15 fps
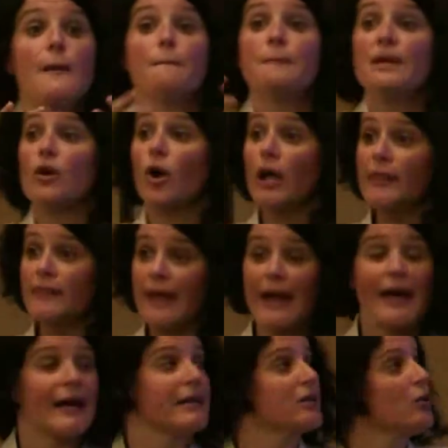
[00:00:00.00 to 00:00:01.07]
Beyond
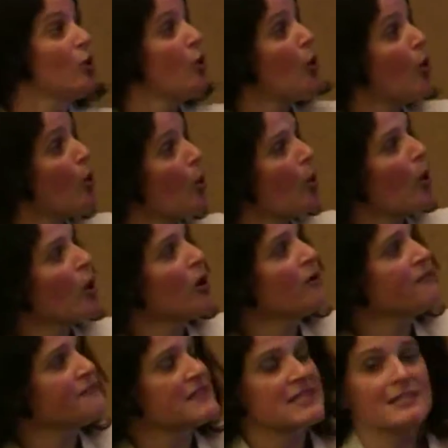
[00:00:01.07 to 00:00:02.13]
that,
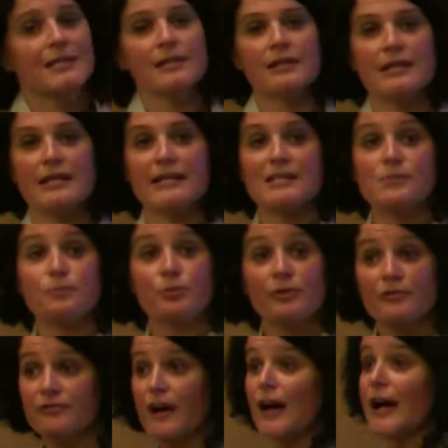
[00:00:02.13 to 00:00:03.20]
all facilities
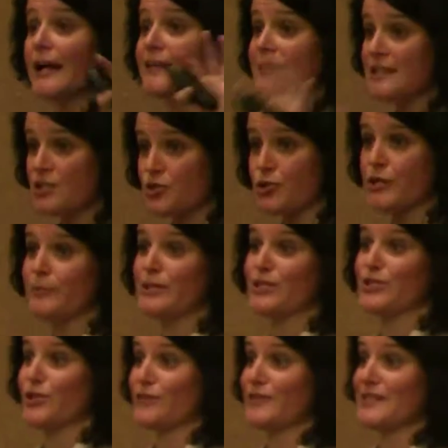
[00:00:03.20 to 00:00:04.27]
provide these treatment
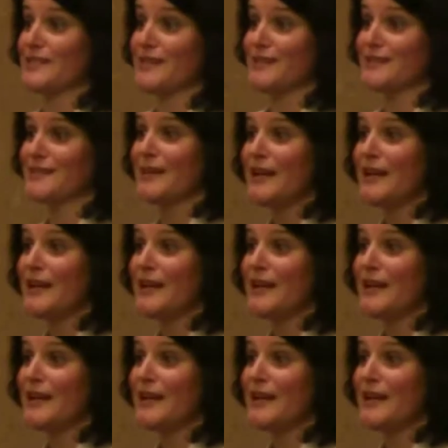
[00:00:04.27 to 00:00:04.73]
services.